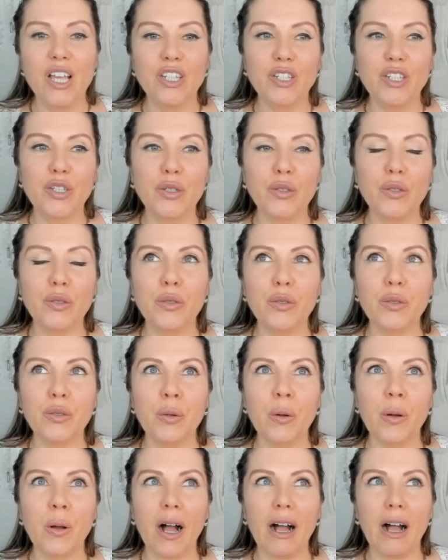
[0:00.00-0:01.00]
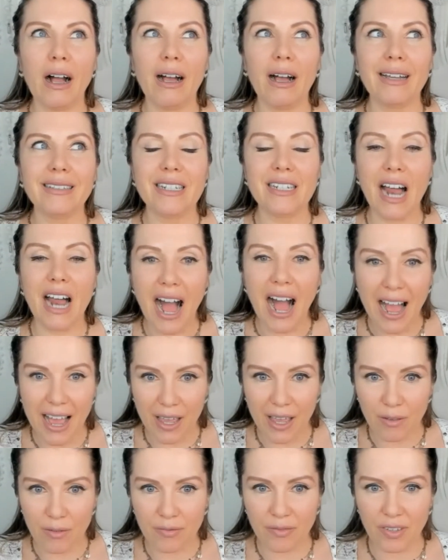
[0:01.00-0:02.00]
to
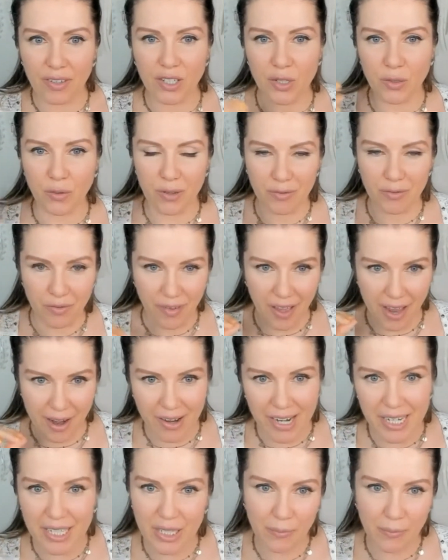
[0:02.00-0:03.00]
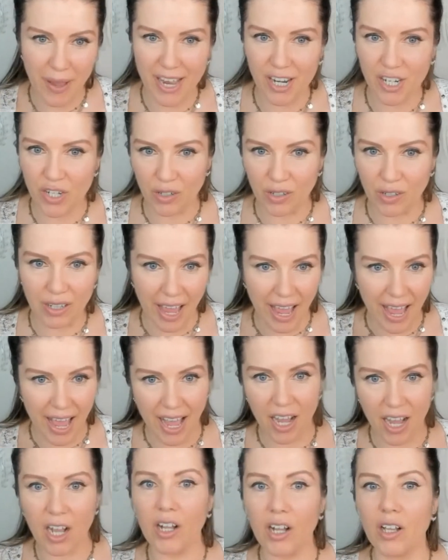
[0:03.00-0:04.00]
dive into a very special
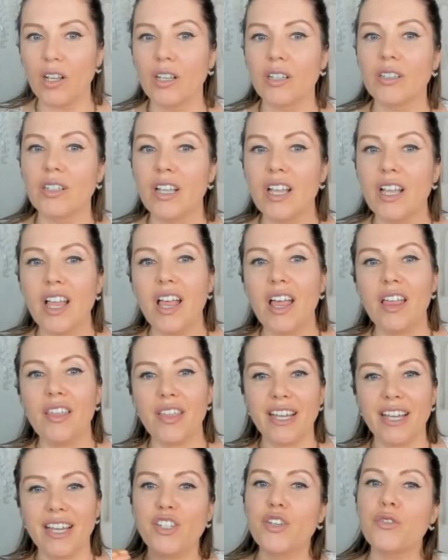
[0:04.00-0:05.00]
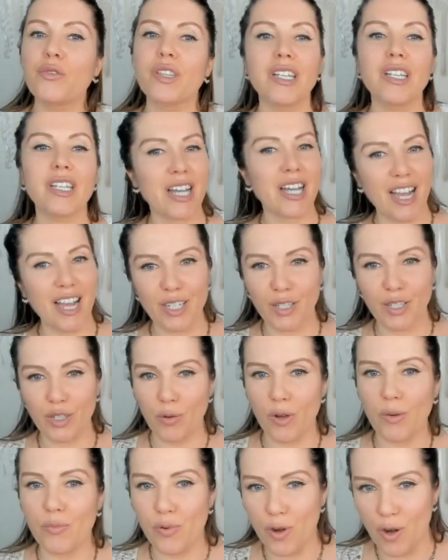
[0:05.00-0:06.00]
angle that you decided
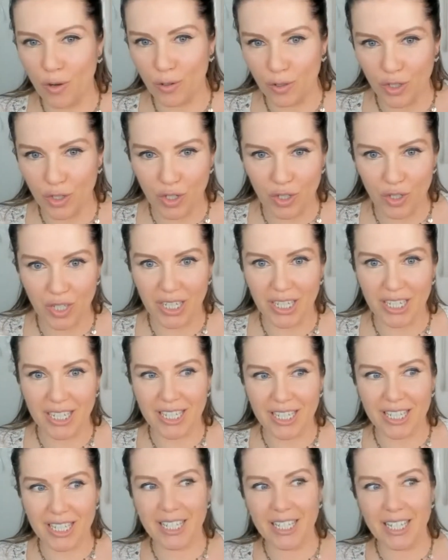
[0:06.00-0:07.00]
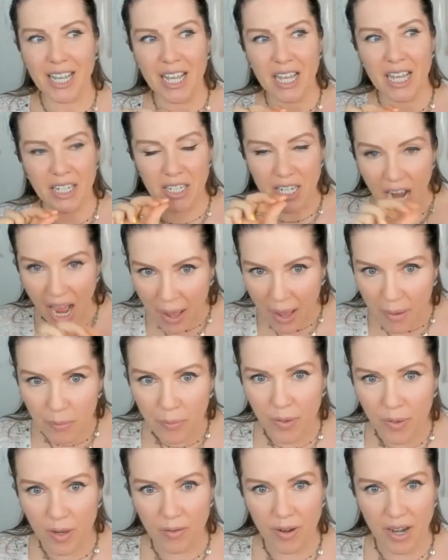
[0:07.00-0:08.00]
to approach this time
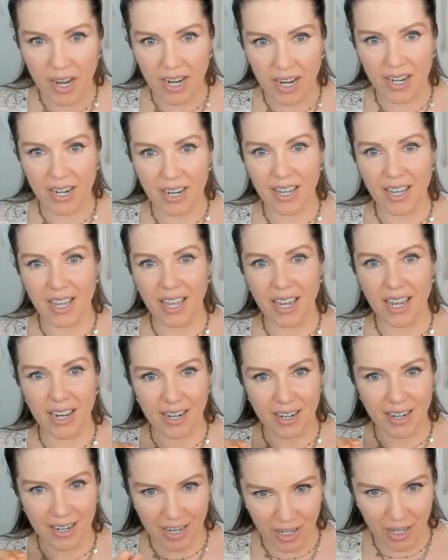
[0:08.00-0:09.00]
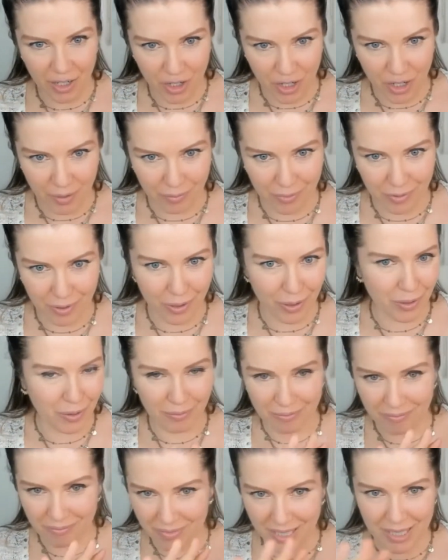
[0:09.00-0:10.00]
period in Egypt.
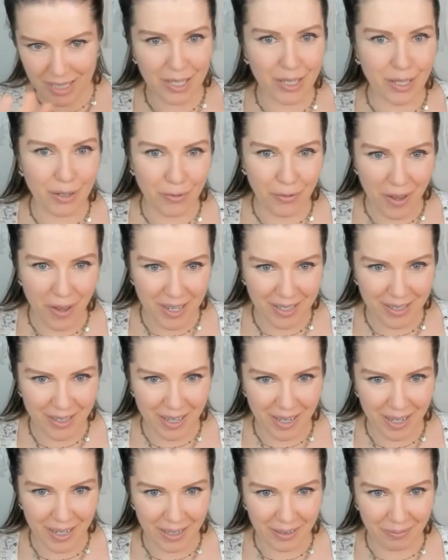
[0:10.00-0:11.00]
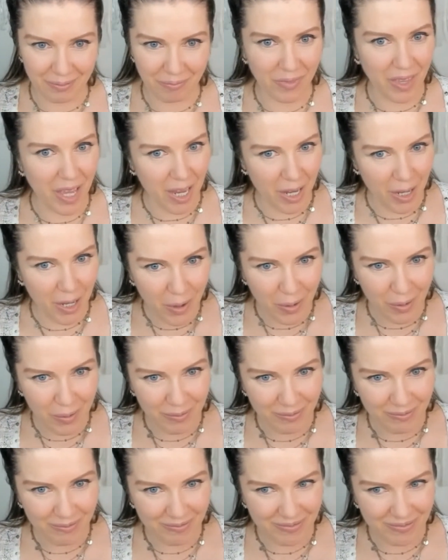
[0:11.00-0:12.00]
So this is the first thing. Thank
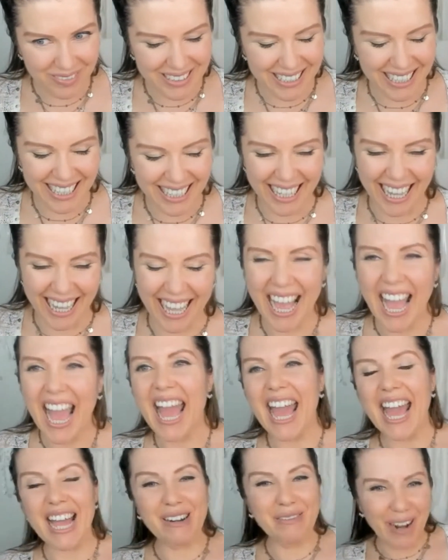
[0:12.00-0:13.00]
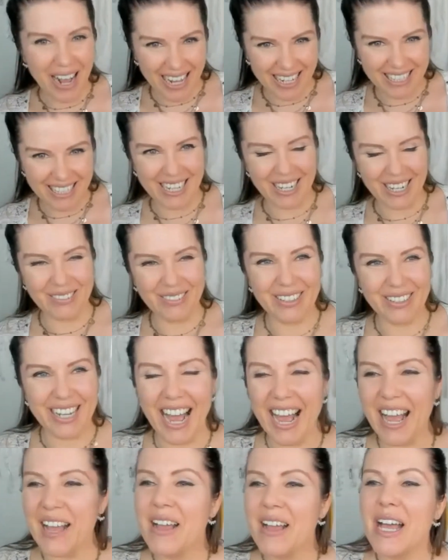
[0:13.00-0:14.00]
you and welcome.
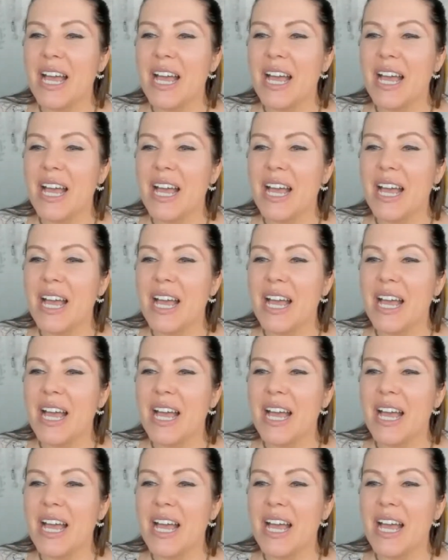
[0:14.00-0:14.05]
Okay.